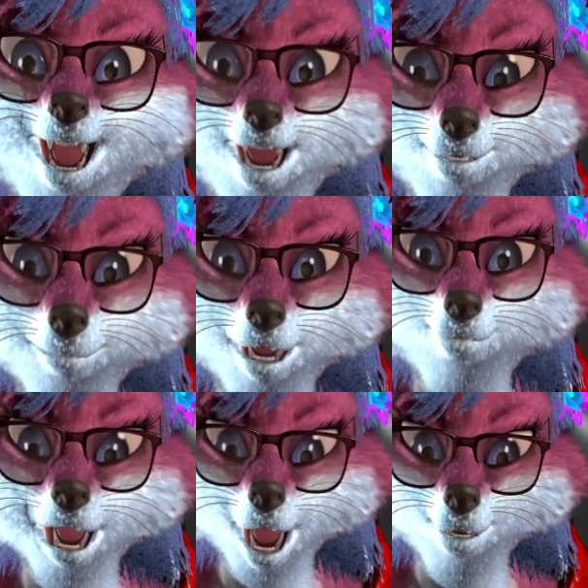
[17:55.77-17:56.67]
so much
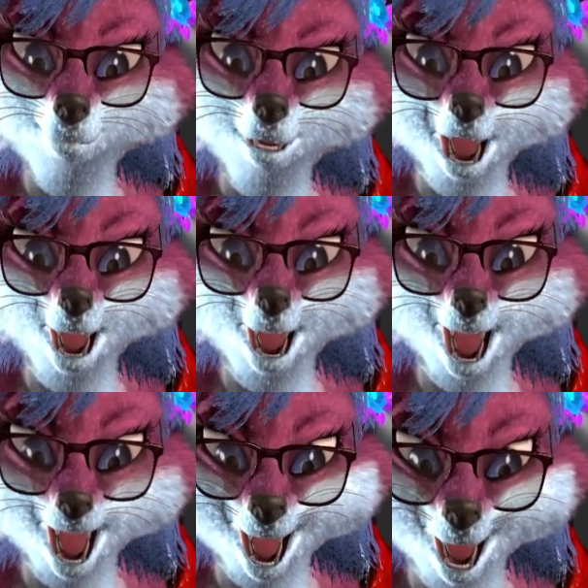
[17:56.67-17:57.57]
different
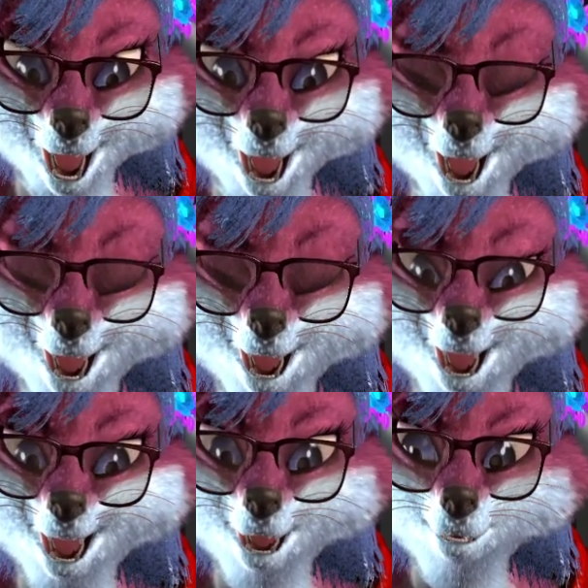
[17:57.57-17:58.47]
than the
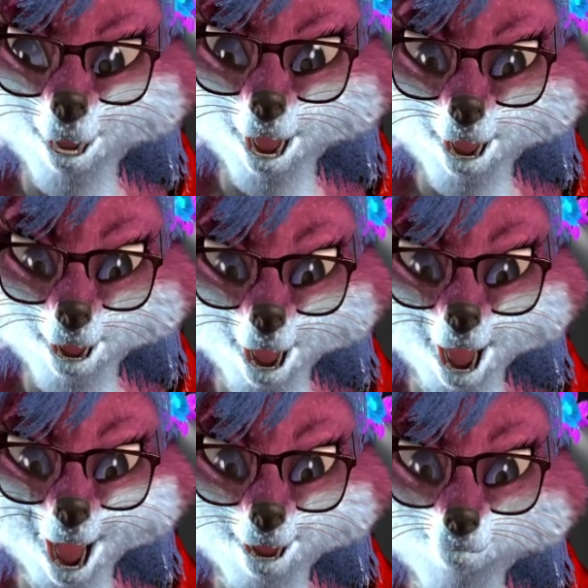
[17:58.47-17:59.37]
original
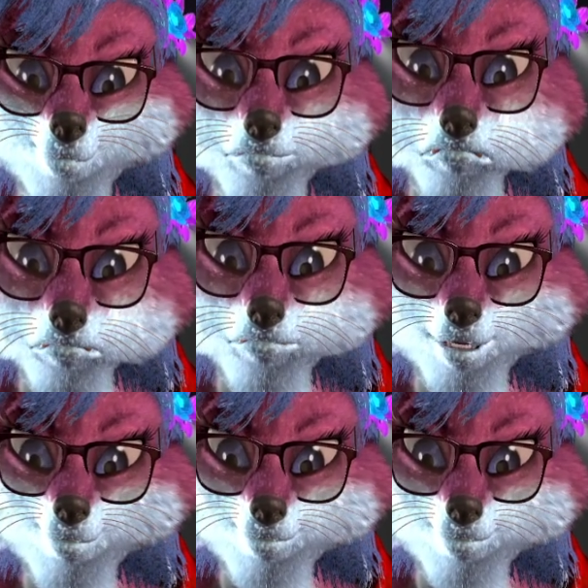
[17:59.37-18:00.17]
ramen